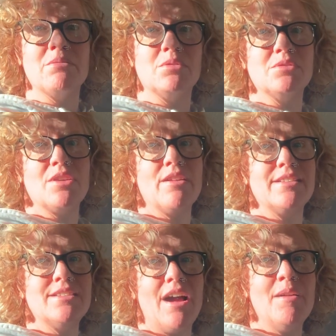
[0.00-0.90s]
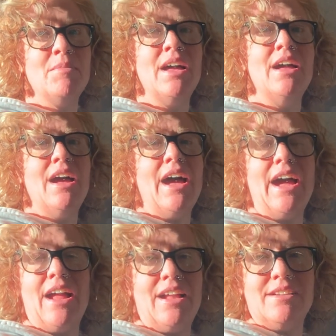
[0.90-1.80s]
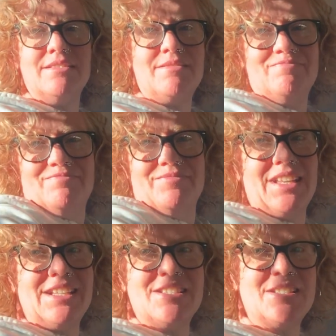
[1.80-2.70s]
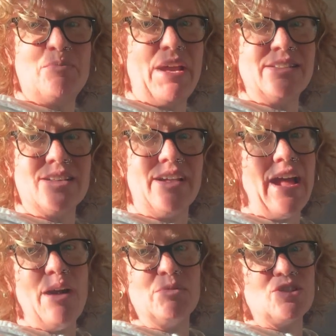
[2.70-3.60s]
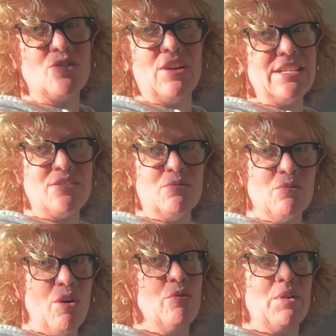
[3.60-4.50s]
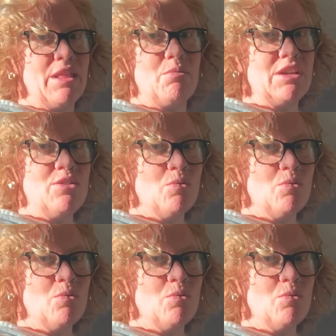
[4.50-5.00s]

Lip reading: the rules all the time, and it just depends on how much grace you roll with when you